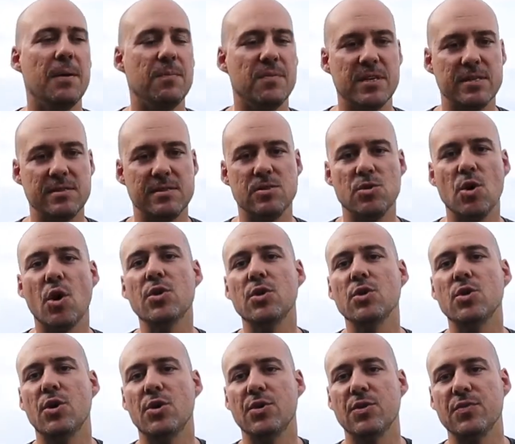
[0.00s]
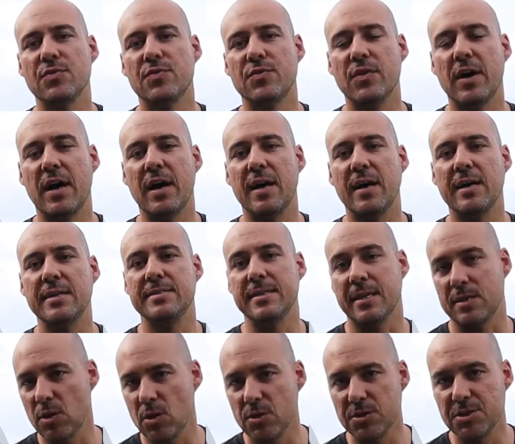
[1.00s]
There's not a lot of
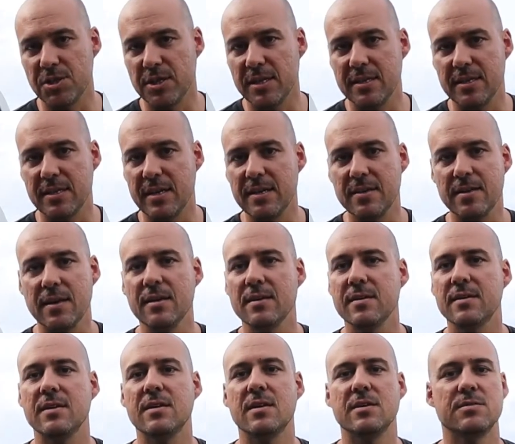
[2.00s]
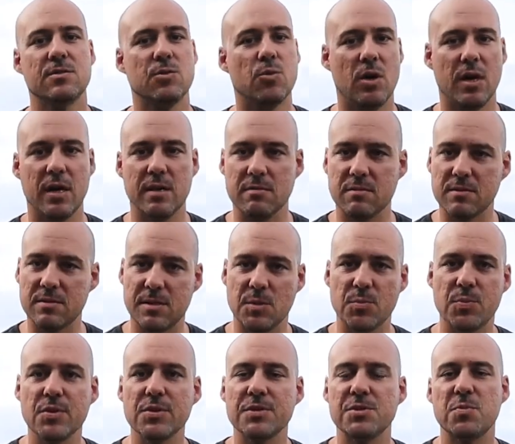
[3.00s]
technology in it either. You know, it's quite
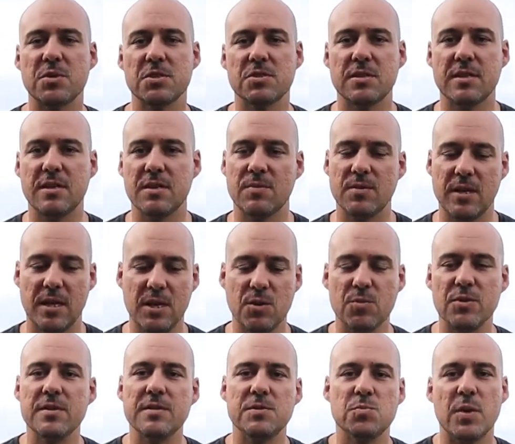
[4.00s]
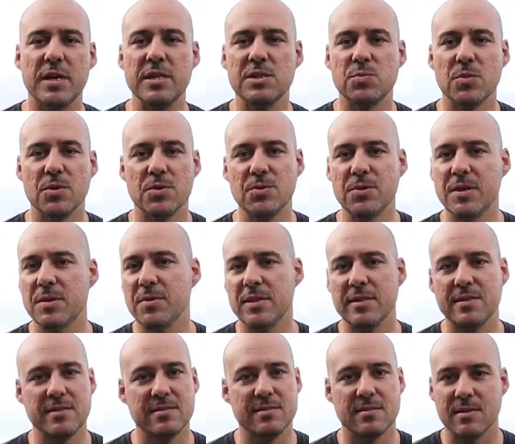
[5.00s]
simple, especially here with this base model. I
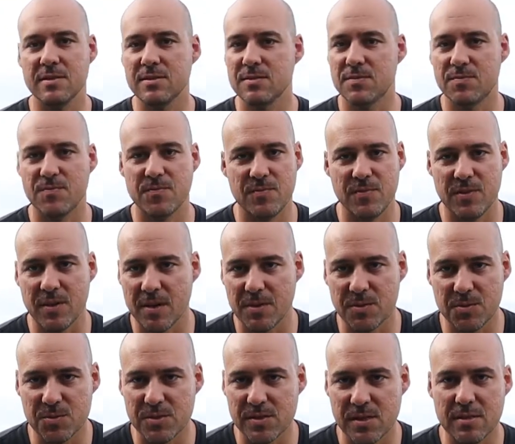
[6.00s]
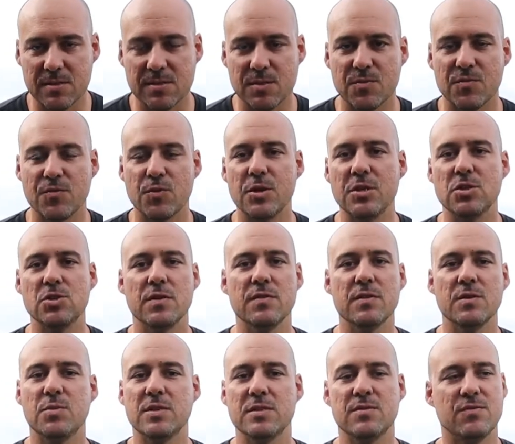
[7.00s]
mean, there's you know, you'll see some footage of
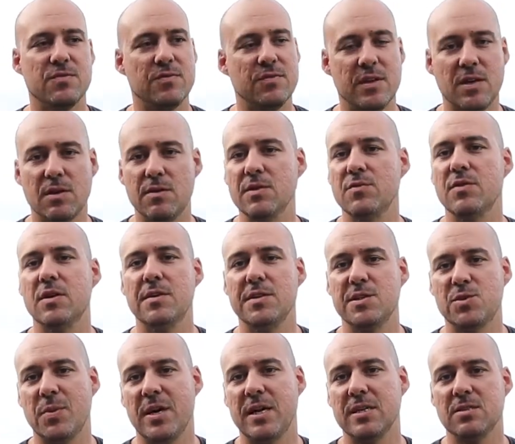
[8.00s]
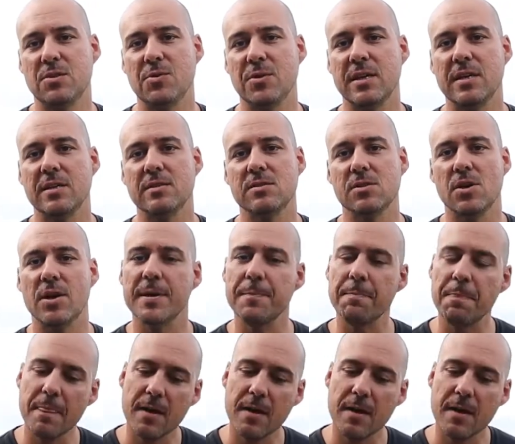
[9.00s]
it, but it's very sparse looking inside.